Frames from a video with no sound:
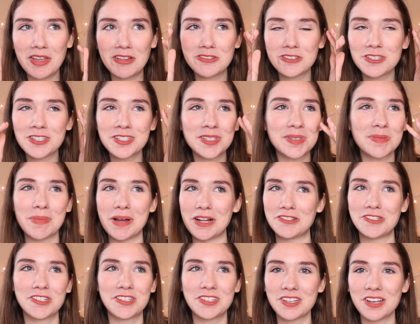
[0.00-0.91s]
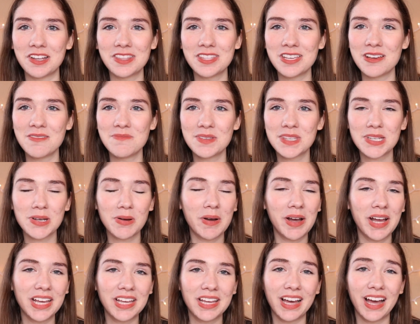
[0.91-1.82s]
just smudges on them, so
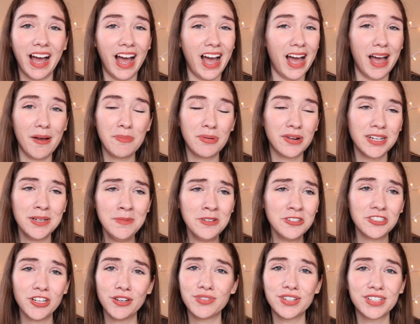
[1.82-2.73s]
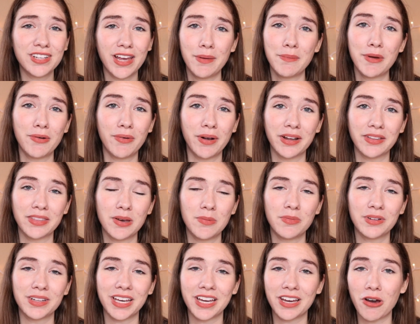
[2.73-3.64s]
like pretty much every time I wear
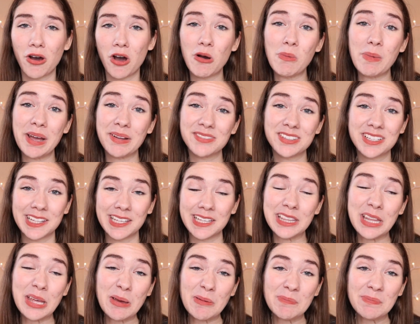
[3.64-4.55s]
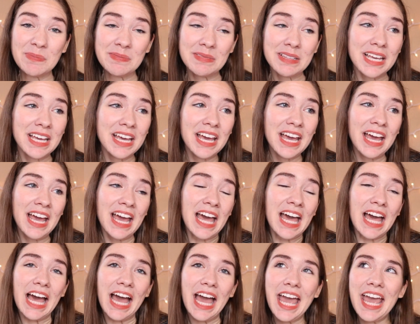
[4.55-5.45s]
them when I go home I have to clean them.
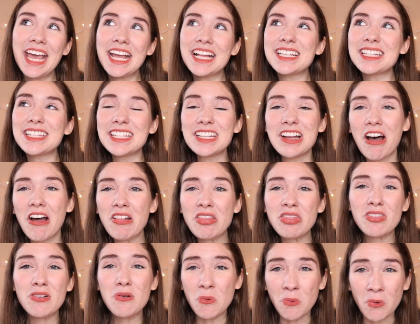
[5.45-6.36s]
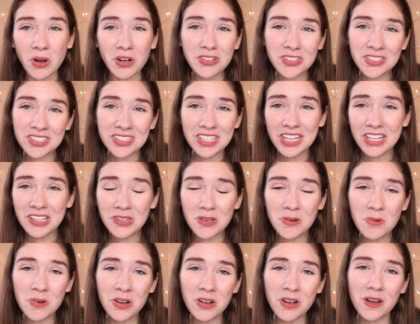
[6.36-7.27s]
It's not the worst thing in the
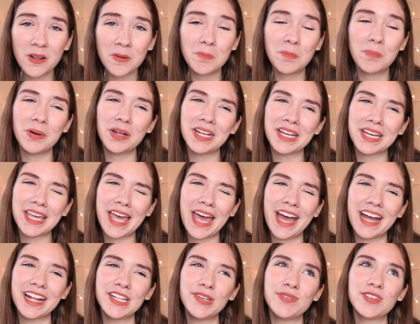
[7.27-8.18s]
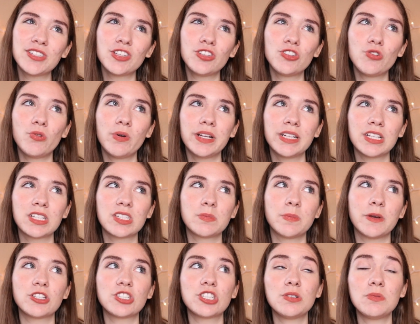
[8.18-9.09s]
world, but it kind of is annoying,
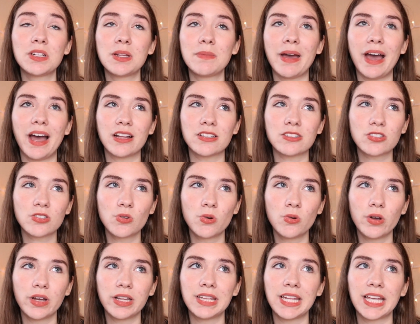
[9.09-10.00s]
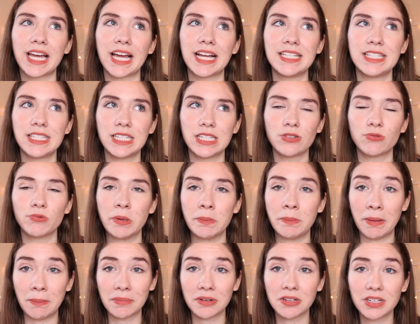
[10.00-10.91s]
especially when I'm at school and like I didn't
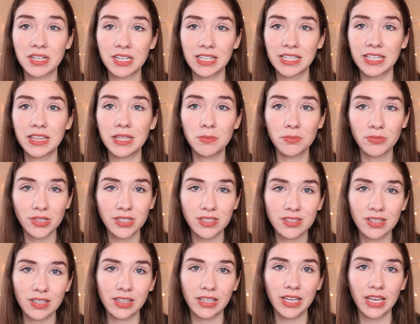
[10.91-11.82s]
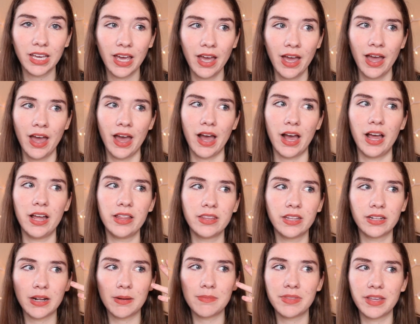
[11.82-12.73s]
remember to clean them recently, and
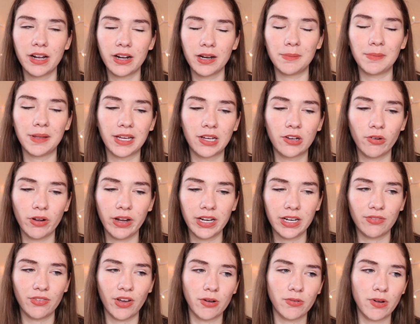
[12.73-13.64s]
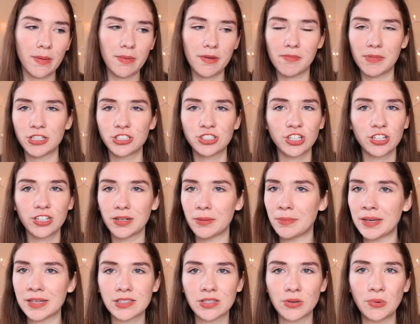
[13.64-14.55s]
then I'm there and I'm like, great, if I rub it in my shirt it
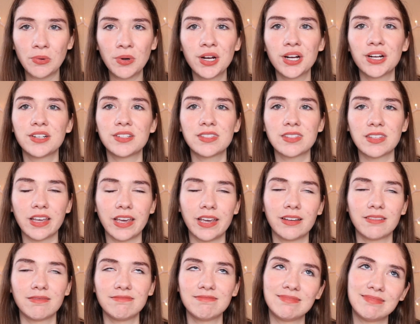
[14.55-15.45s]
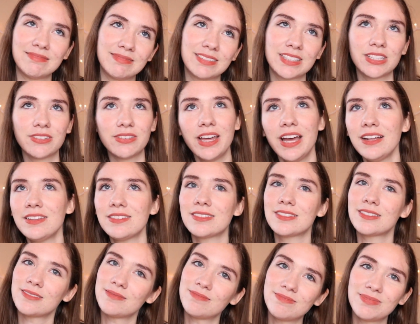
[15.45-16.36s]
makes it worse, like so
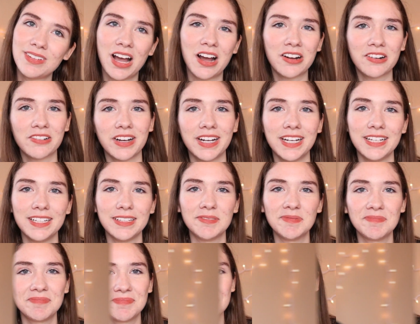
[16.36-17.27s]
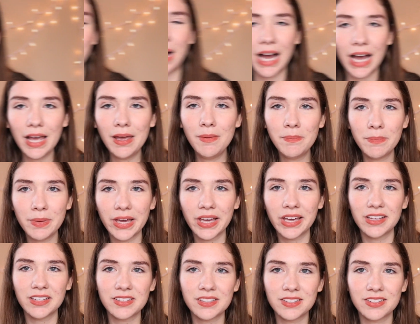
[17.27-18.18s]
that's not great. My
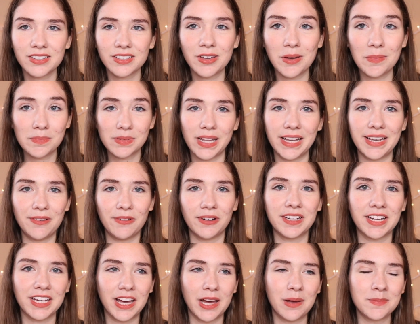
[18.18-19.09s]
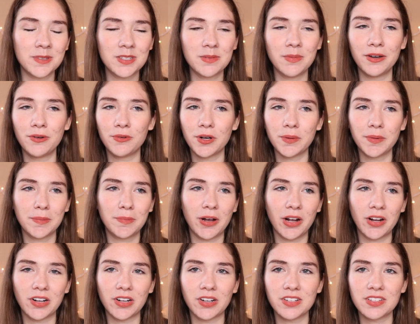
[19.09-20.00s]
biggest complaint when it comes to my Warby
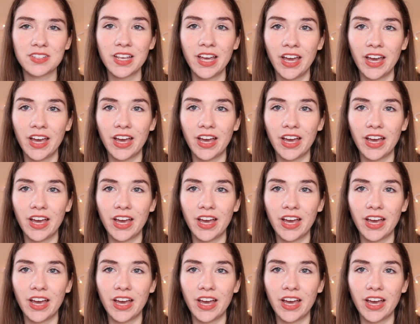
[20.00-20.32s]
Parkers